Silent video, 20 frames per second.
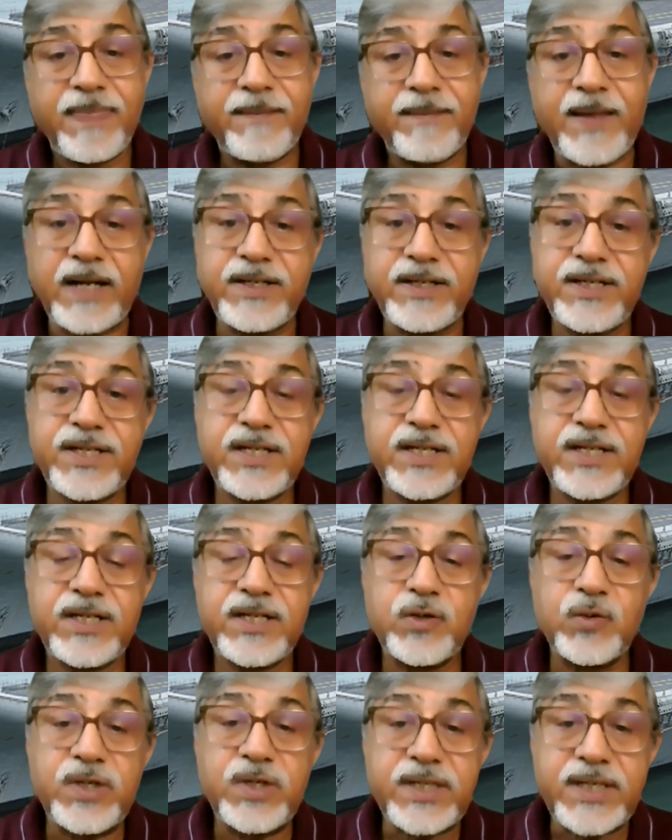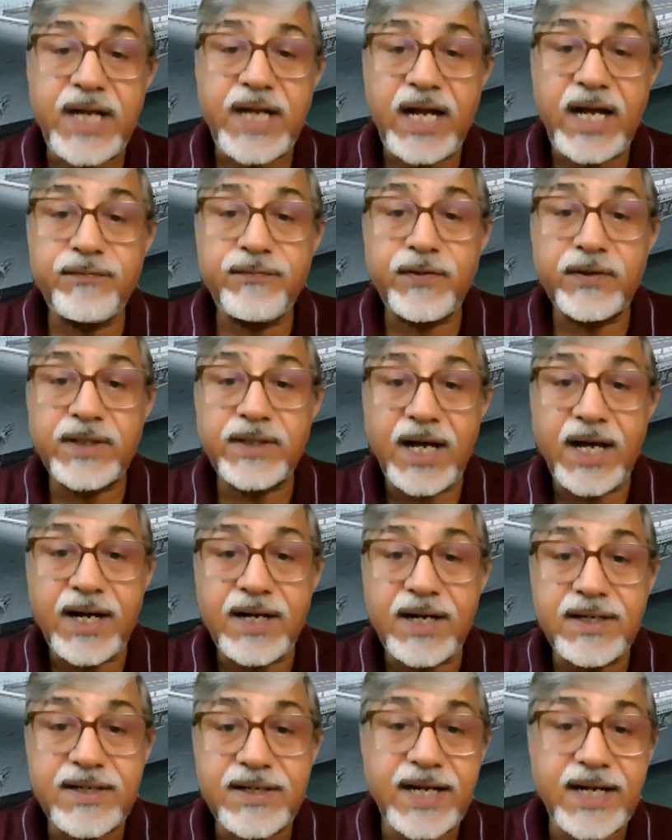that is to stand for the
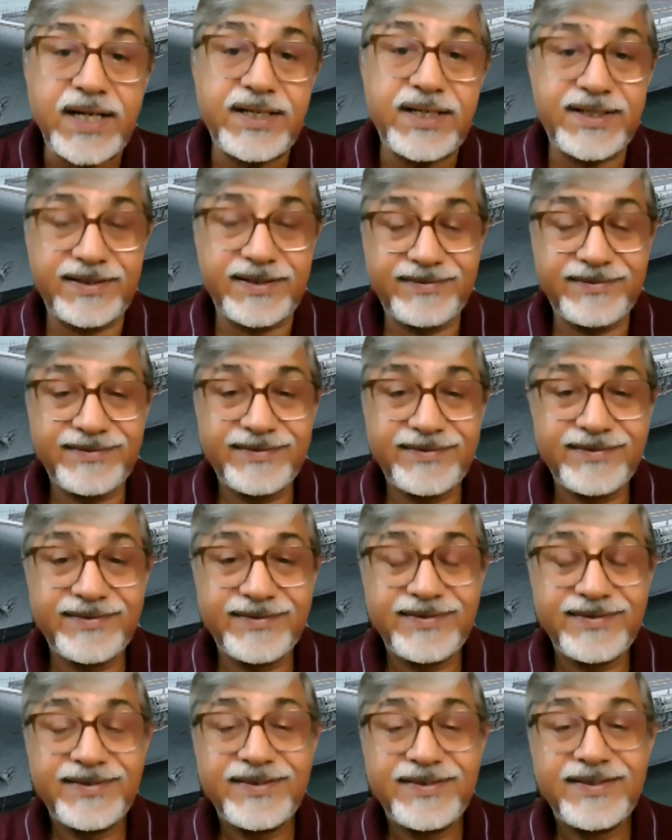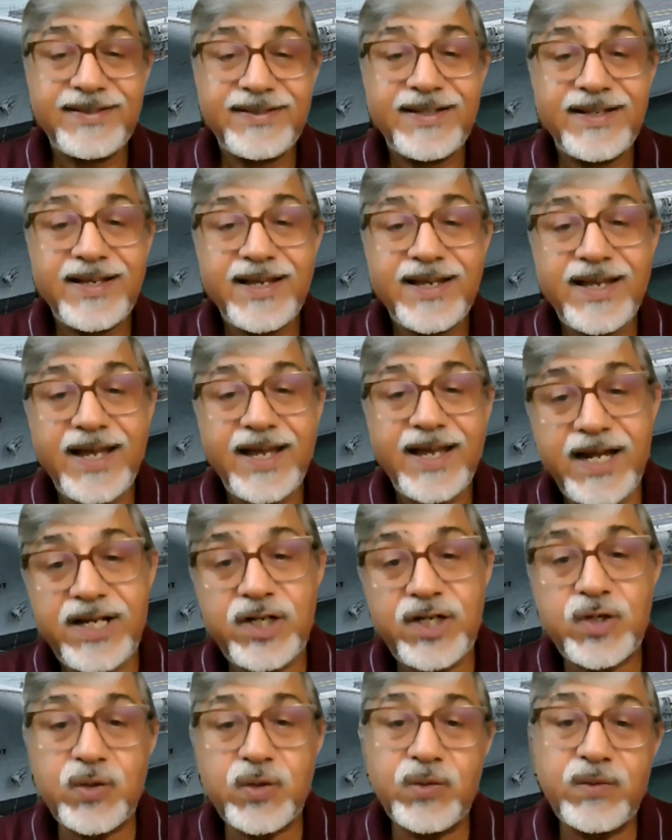hard right
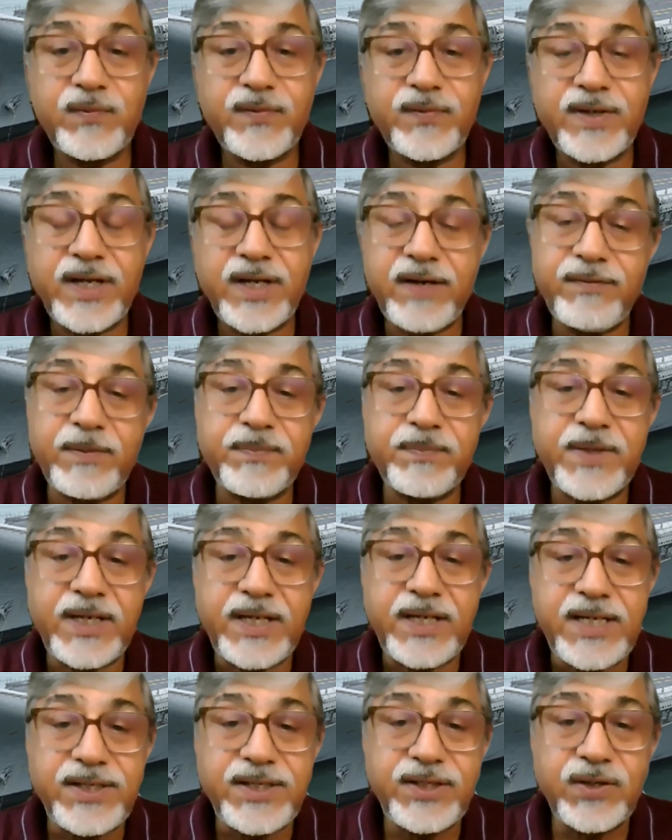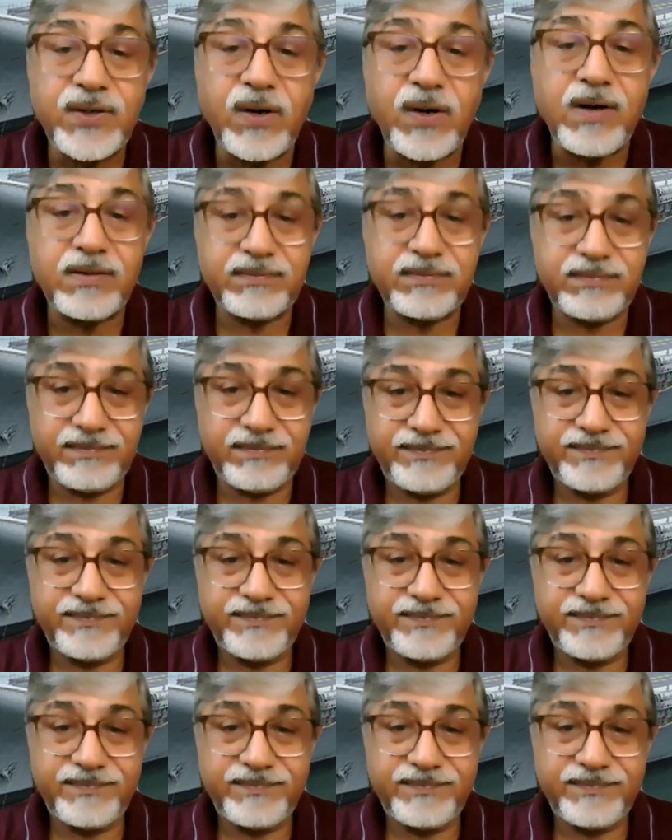and to give up the easy wrong,